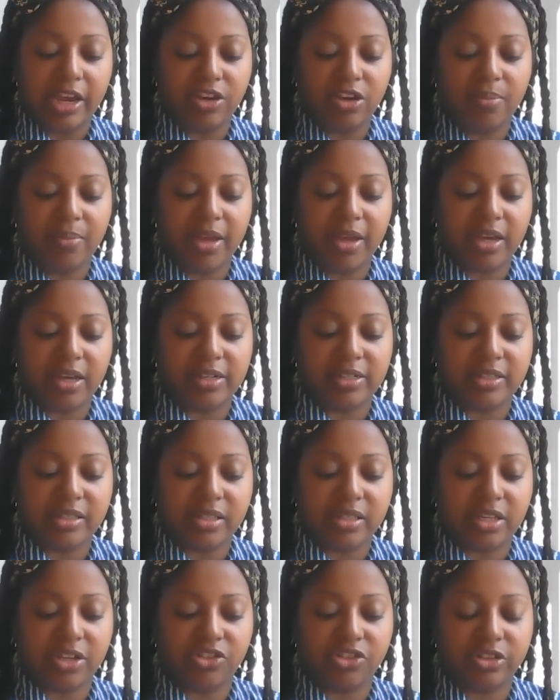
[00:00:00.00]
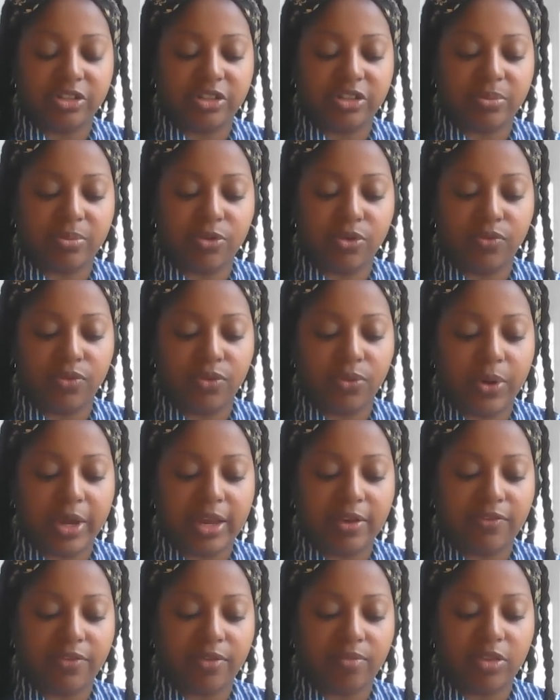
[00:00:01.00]
and you're making a decision to move
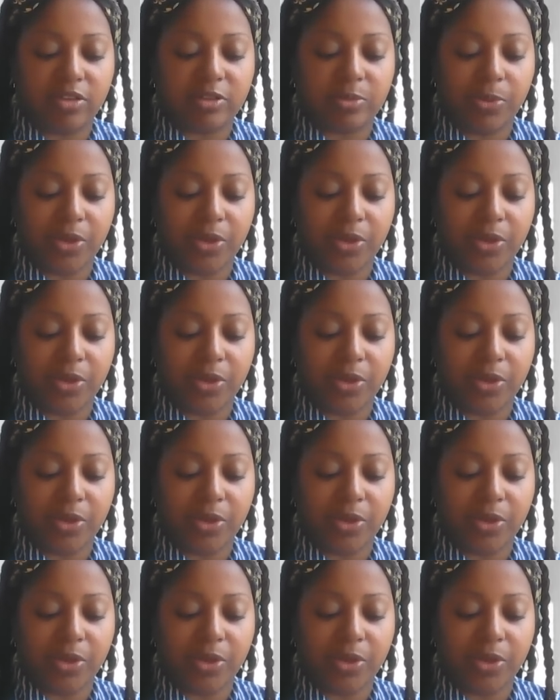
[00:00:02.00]
away from this